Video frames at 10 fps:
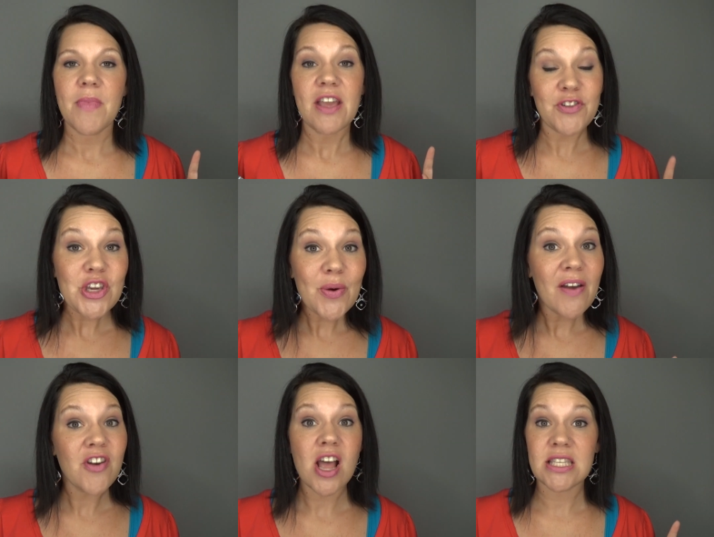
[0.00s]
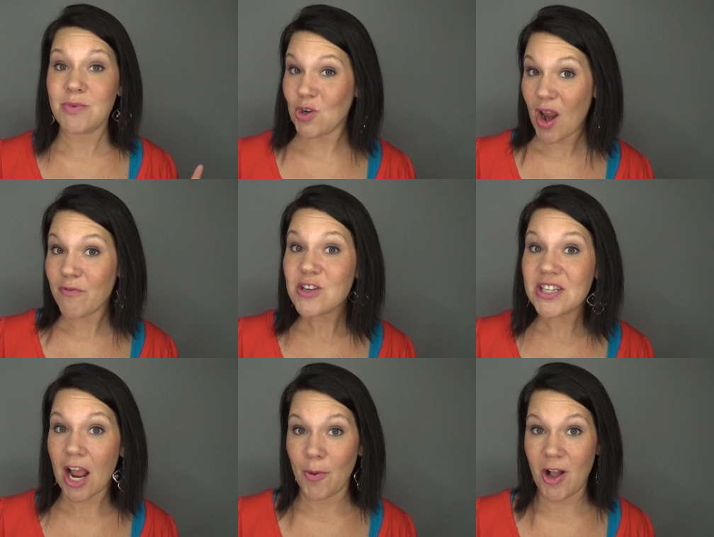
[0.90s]
If you have not subscribed for
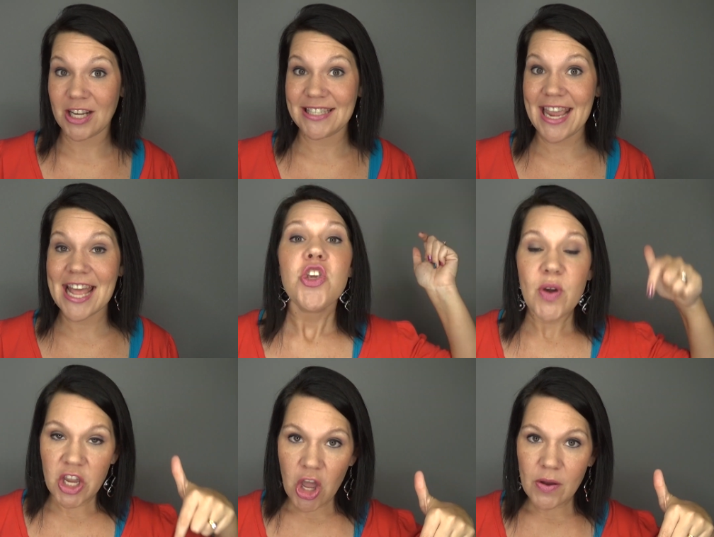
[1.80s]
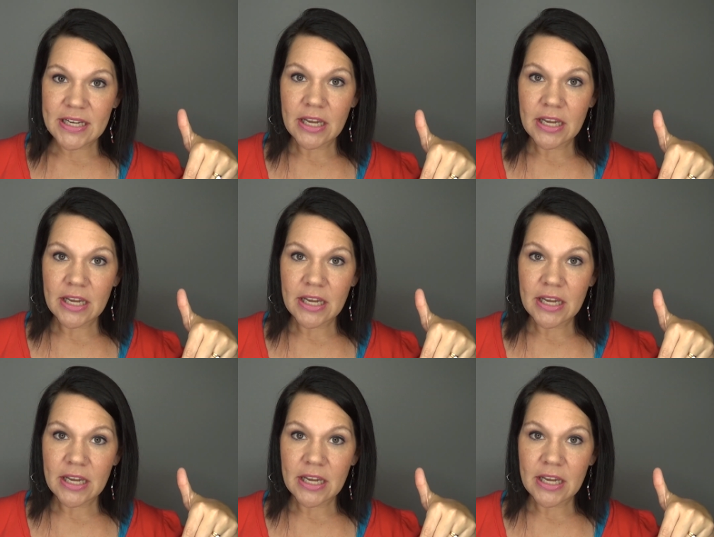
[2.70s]
Stylebox yet, you can go